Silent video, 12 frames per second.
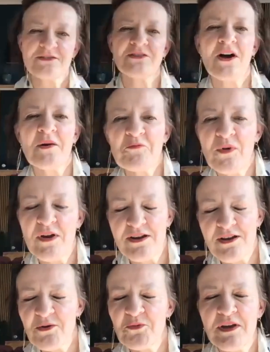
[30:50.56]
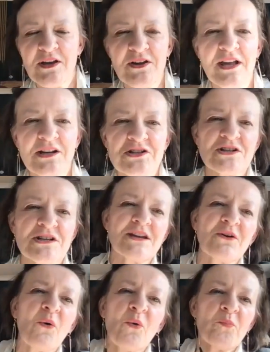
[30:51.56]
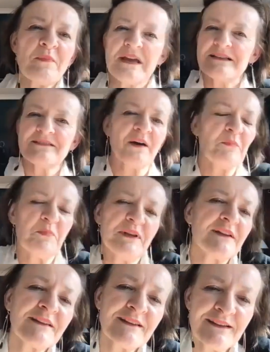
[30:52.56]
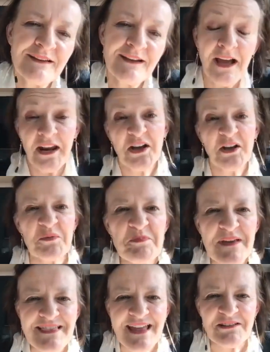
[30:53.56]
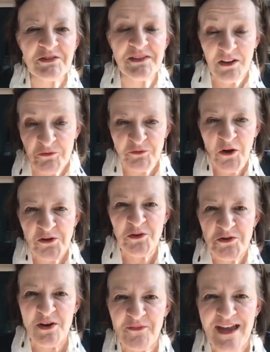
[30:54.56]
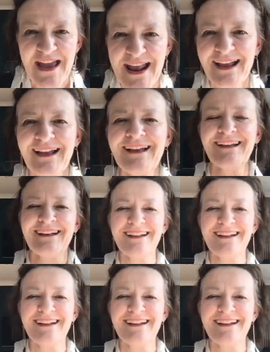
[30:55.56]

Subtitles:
a time when we can actually all meet up and I can be there to take photos of it.